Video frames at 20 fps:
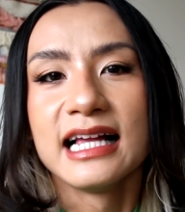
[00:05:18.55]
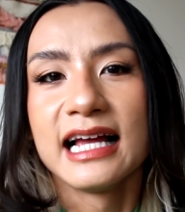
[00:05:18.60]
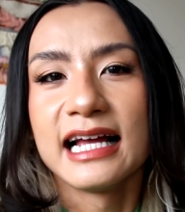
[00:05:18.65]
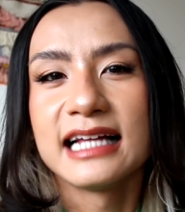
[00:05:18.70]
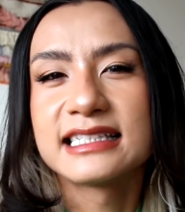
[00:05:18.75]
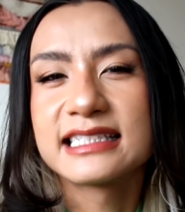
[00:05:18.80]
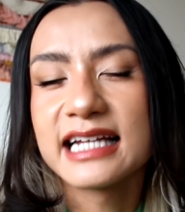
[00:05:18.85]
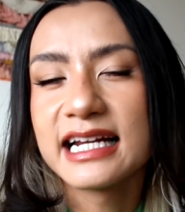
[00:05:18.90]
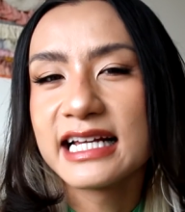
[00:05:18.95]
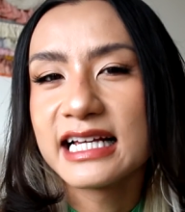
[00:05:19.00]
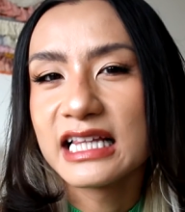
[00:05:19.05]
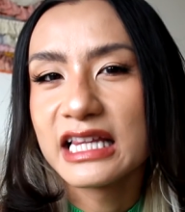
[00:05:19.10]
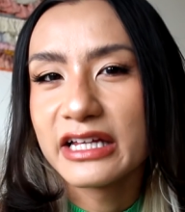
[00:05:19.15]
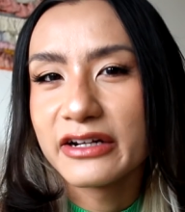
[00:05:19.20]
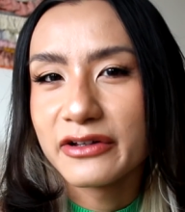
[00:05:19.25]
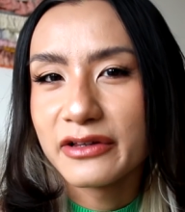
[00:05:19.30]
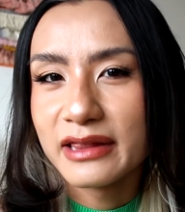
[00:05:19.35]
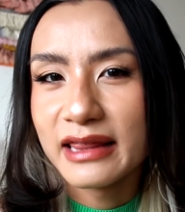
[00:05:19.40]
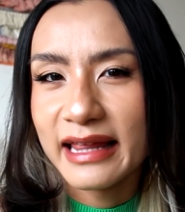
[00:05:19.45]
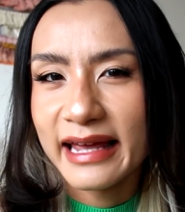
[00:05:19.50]
it's getting a
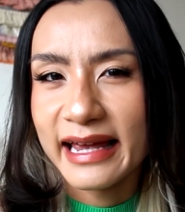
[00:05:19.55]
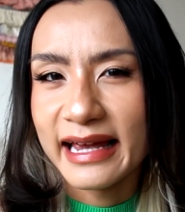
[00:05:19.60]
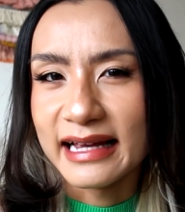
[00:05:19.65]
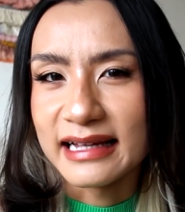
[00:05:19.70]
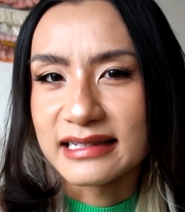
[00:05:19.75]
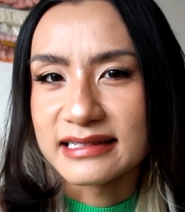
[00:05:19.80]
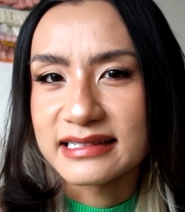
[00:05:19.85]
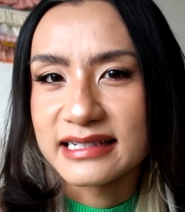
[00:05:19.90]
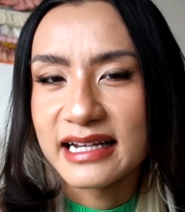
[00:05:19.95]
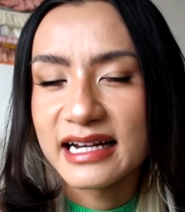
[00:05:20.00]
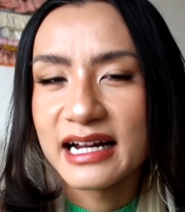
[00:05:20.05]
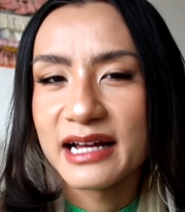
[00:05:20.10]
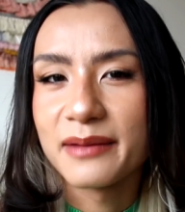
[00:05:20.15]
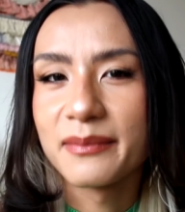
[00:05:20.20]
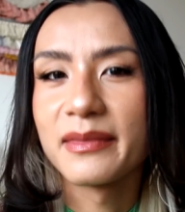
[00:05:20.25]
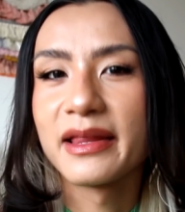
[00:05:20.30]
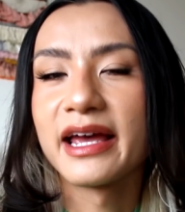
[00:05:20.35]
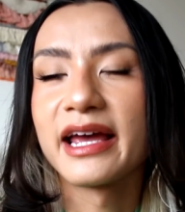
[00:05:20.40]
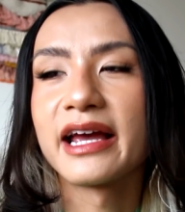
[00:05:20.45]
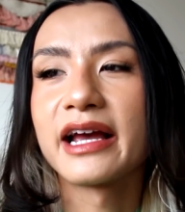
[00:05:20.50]
little late. And
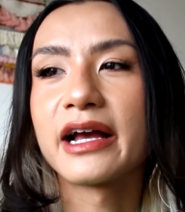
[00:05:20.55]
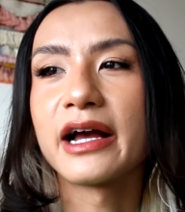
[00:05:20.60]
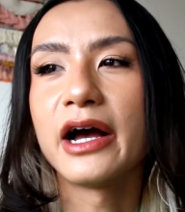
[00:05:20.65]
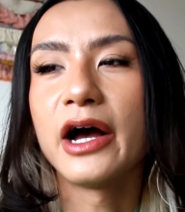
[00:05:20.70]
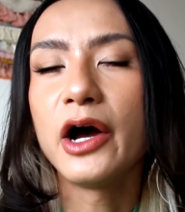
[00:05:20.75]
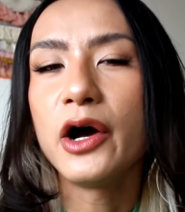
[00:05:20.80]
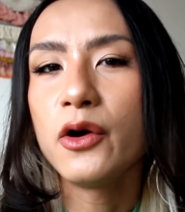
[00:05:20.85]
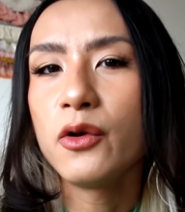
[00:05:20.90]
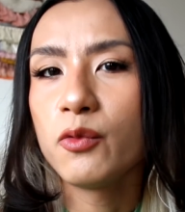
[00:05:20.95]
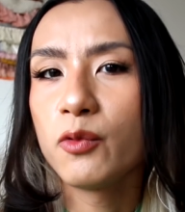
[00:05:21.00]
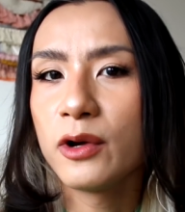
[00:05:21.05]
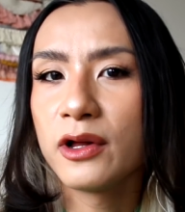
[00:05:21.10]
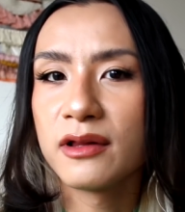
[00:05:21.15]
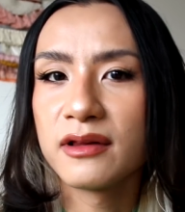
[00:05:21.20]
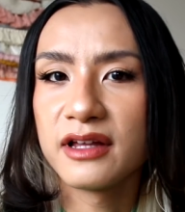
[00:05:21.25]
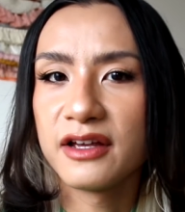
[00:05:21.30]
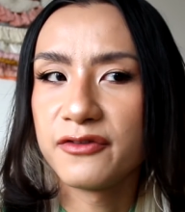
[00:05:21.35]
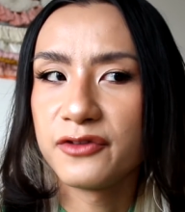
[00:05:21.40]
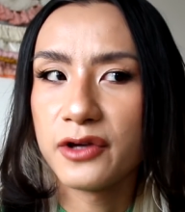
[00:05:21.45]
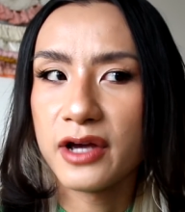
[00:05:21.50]
I'm like, oh, well,
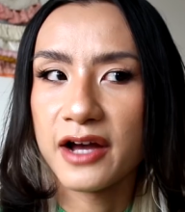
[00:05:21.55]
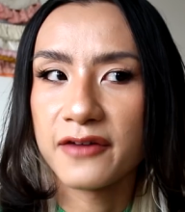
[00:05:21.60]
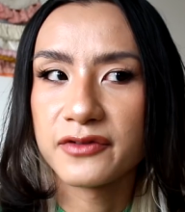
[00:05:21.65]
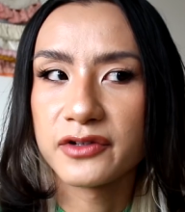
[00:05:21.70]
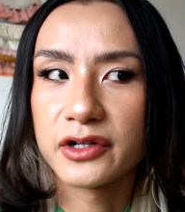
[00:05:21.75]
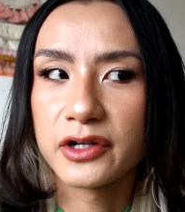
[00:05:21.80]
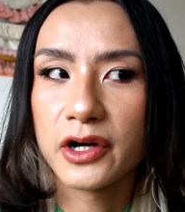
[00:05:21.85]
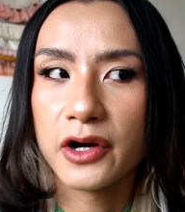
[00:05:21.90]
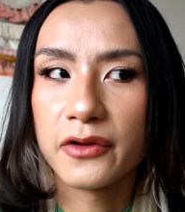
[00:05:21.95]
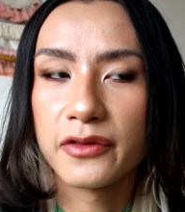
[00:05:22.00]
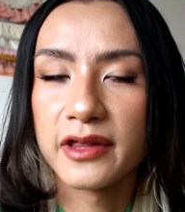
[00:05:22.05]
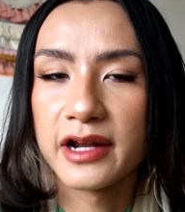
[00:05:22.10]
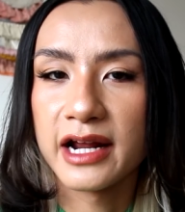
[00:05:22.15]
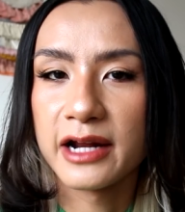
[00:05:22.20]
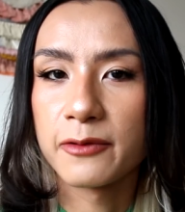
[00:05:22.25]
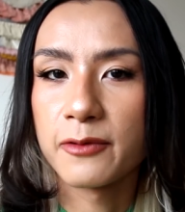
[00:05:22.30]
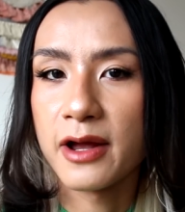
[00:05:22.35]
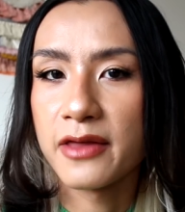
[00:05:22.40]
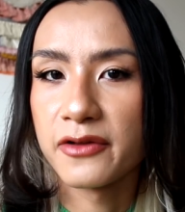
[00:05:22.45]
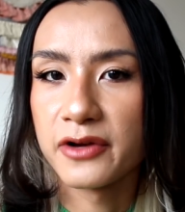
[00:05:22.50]
if you have to go, then
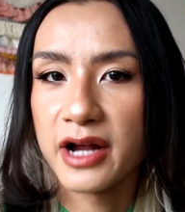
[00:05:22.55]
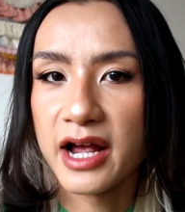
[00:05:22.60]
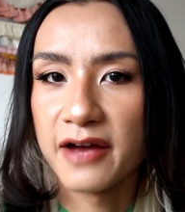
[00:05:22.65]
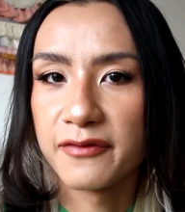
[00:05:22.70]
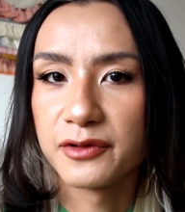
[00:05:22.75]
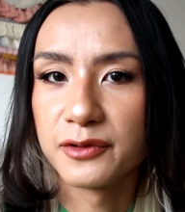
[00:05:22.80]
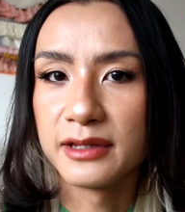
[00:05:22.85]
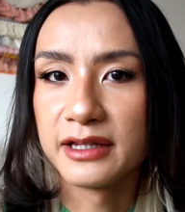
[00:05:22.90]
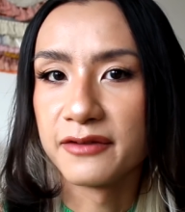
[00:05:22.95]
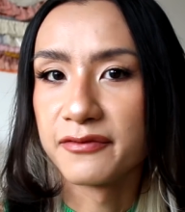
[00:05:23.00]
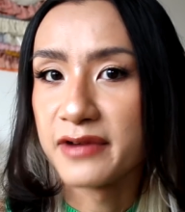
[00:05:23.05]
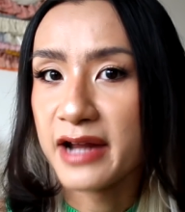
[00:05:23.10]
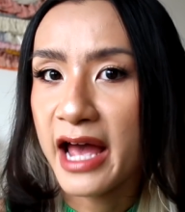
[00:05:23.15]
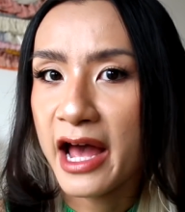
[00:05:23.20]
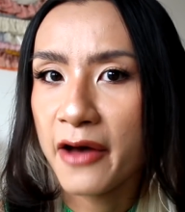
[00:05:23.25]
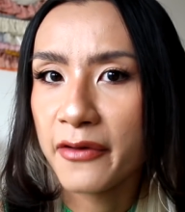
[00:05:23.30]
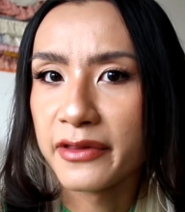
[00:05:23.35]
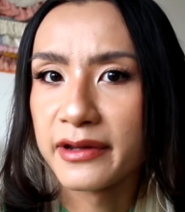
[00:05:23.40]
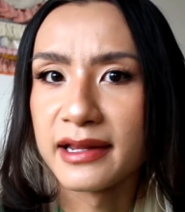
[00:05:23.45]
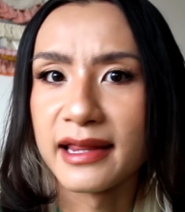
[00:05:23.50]
I'd rather have you leave
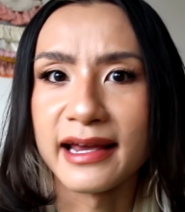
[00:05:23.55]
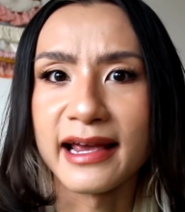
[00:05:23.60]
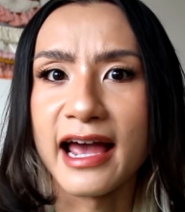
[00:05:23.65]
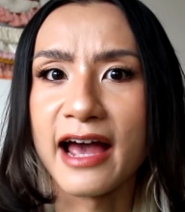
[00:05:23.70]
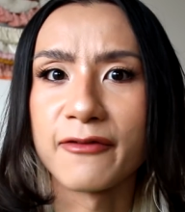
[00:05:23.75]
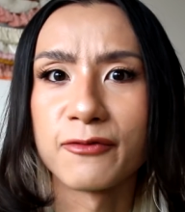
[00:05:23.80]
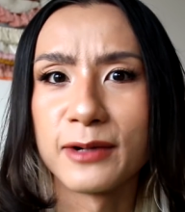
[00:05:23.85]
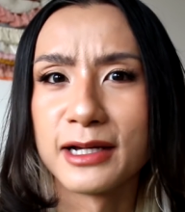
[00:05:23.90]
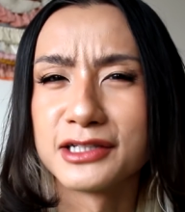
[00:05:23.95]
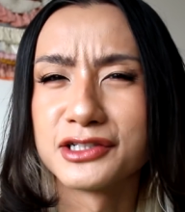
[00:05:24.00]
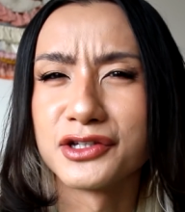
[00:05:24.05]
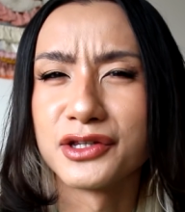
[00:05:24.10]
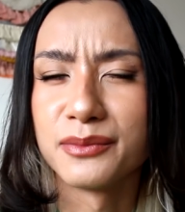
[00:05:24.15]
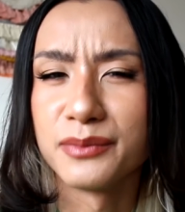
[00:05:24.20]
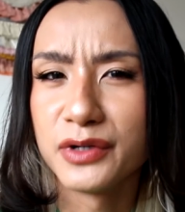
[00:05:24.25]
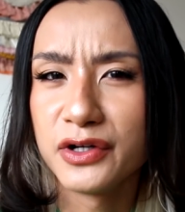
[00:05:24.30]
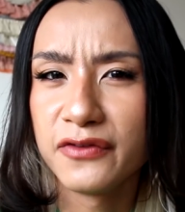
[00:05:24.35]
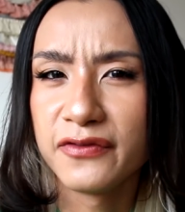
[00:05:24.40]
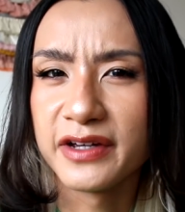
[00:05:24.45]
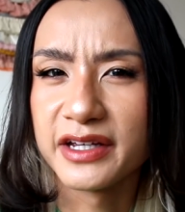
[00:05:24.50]
now than like halfway into the
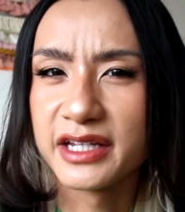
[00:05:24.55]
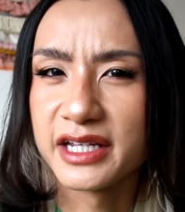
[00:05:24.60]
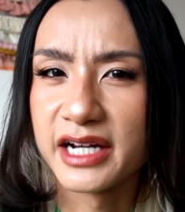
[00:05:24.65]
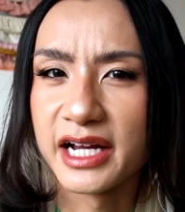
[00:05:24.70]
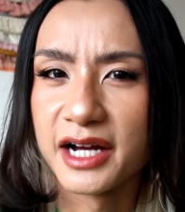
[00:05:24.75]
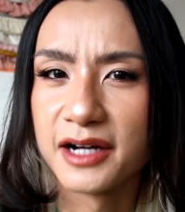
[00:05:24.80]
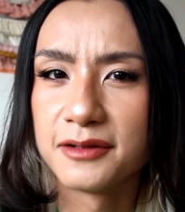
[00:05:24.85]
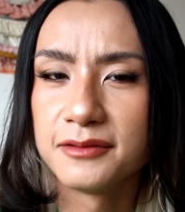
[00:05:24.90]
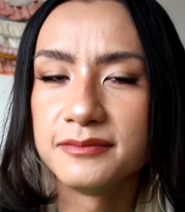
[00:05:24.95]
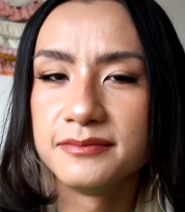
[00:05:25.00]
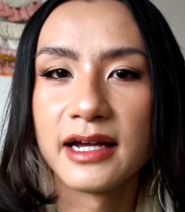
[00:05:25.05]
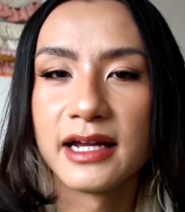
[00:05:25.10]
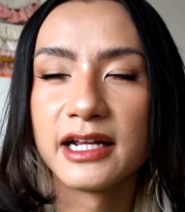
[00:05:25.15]
movie, you know?